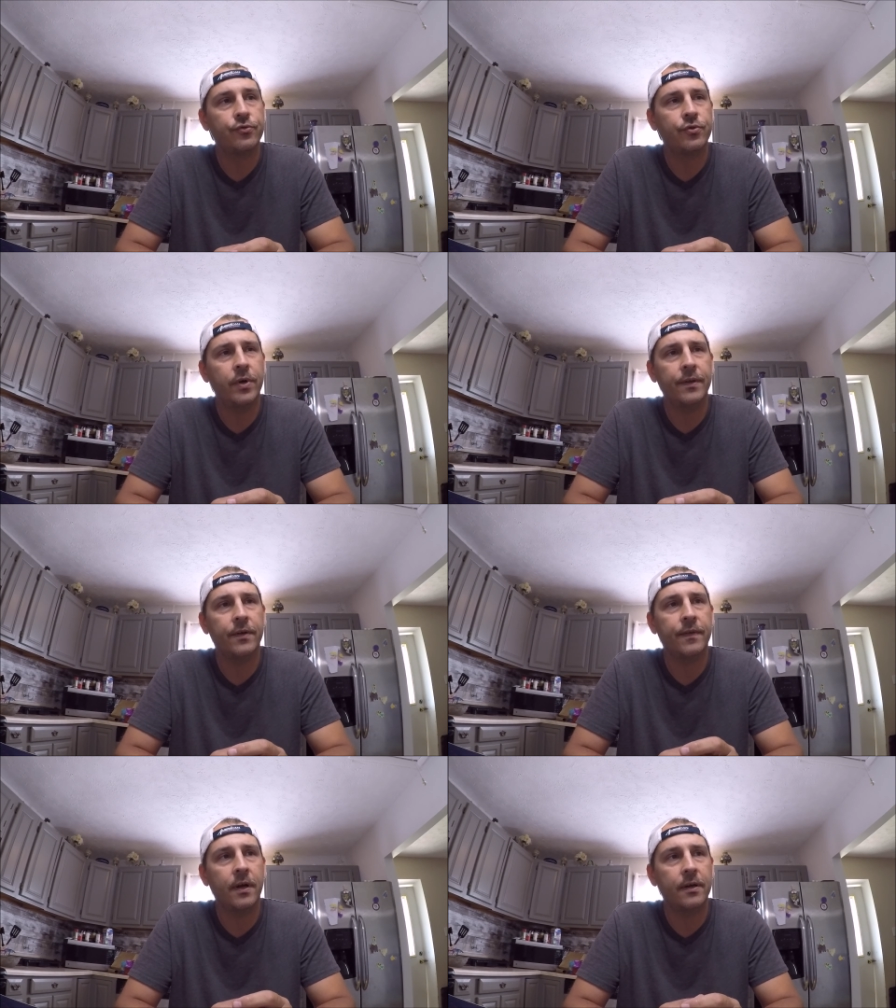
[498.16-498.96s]
twelfth
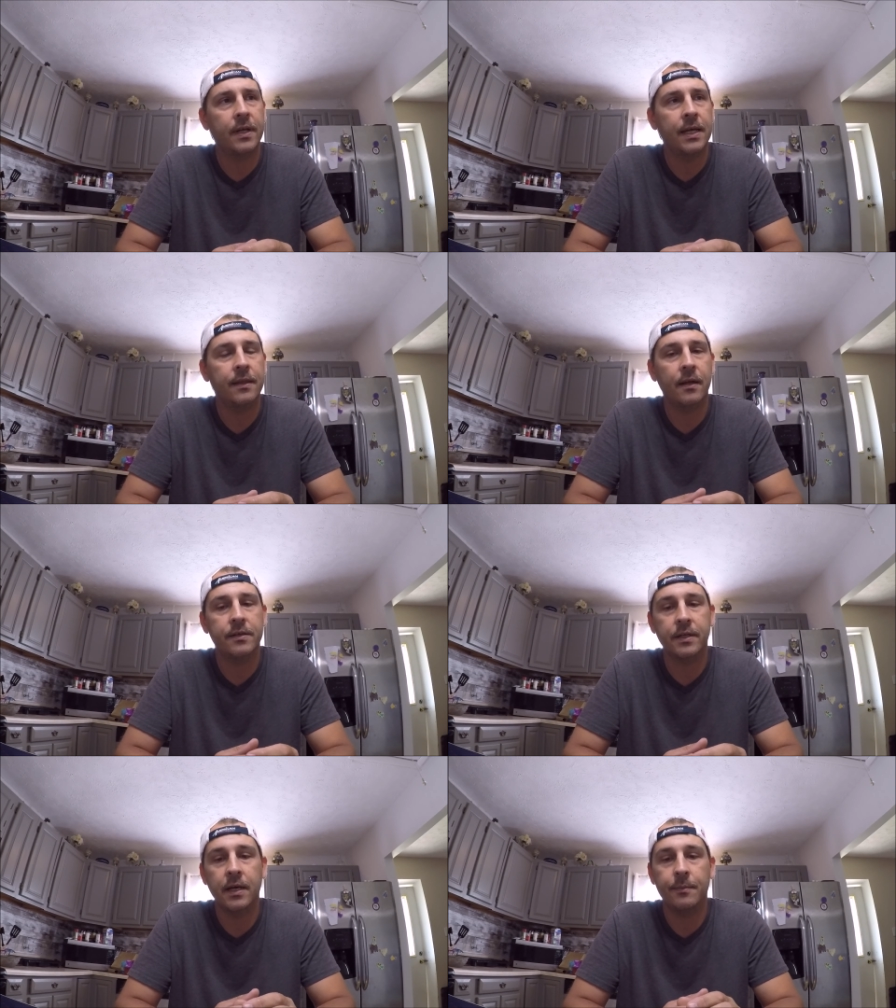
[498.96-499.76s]
or thirteenth,
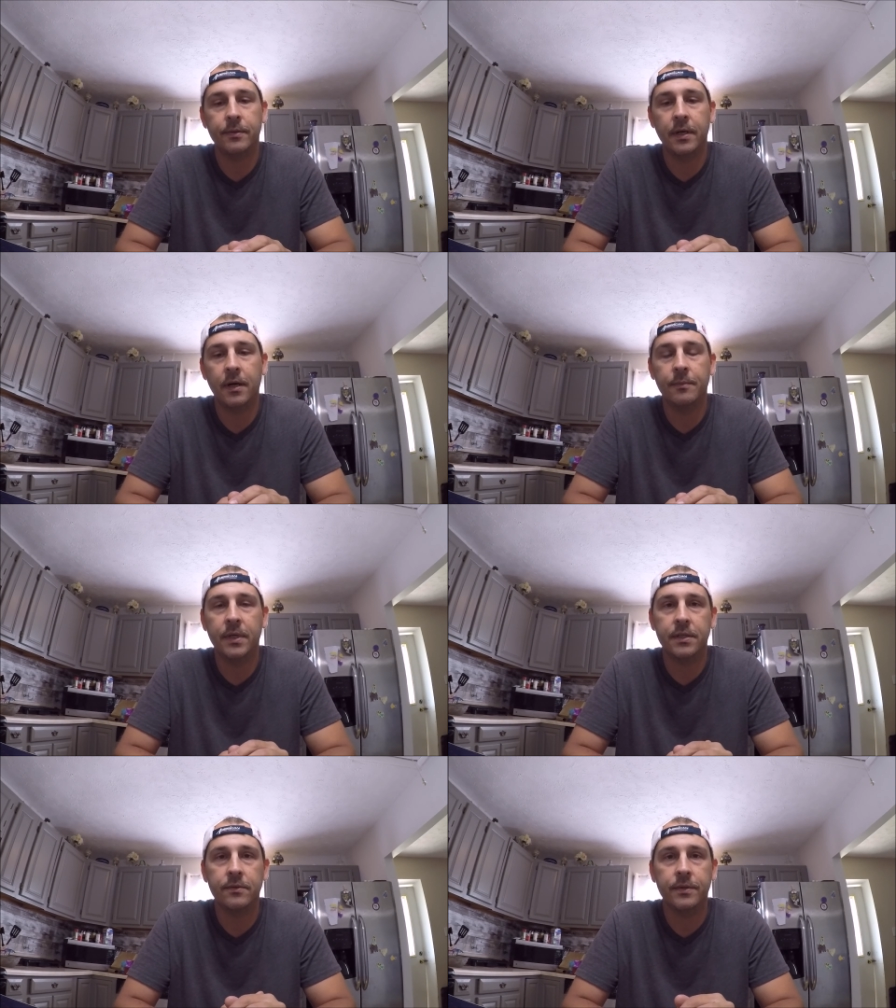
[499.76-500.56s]
there's a couple
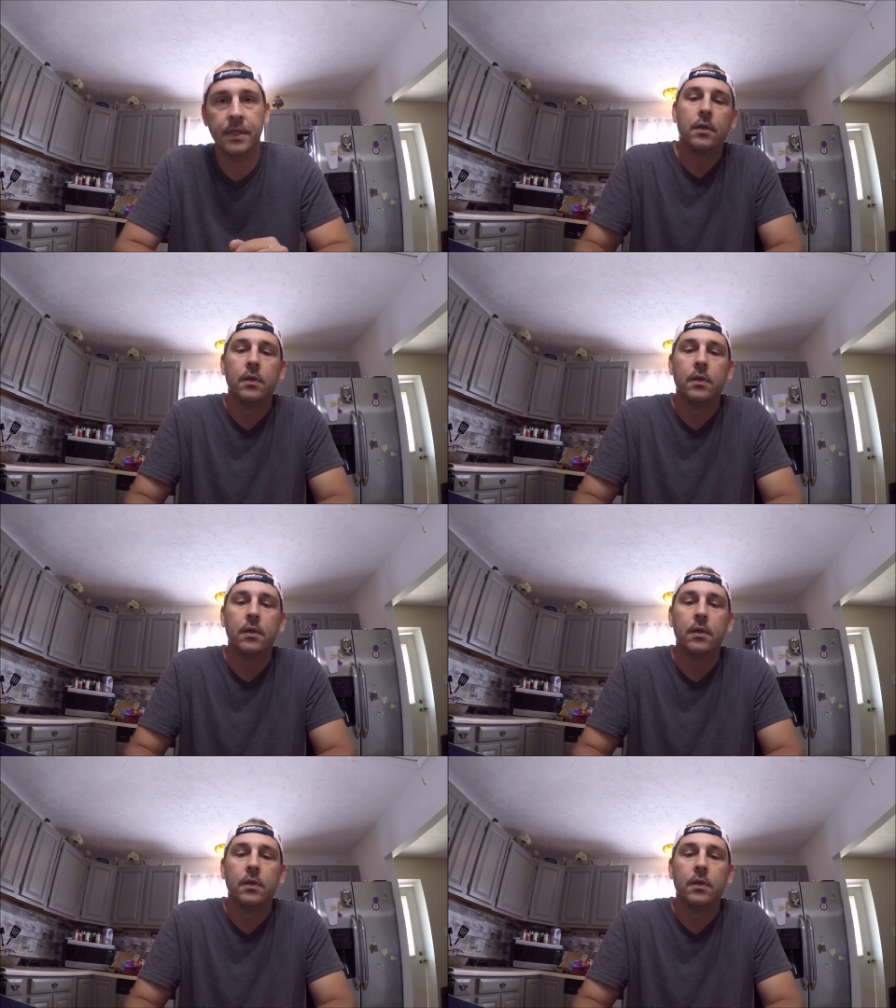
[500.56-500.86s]
tournaments on the